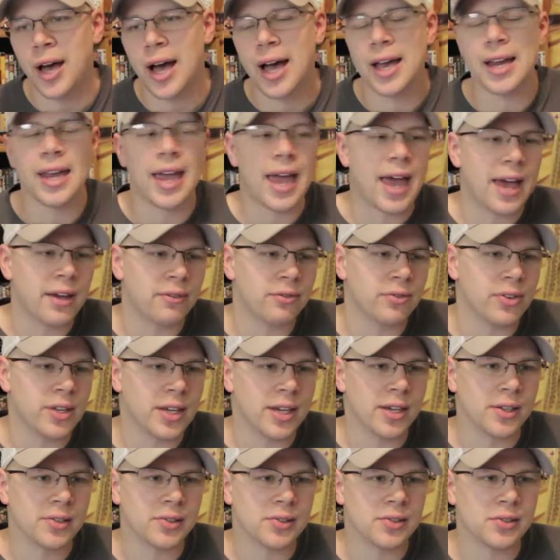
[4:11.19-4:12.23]
I have
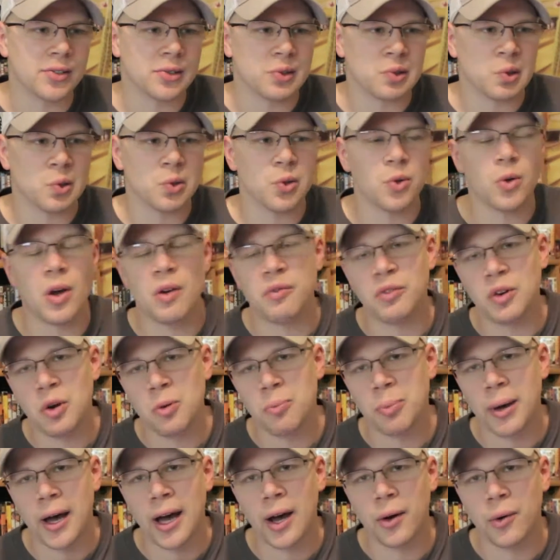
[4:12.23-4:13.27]
this, so you have
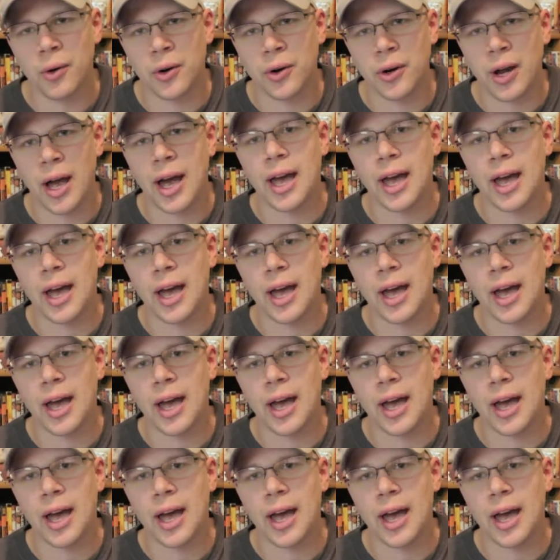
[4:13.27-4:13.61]
no power.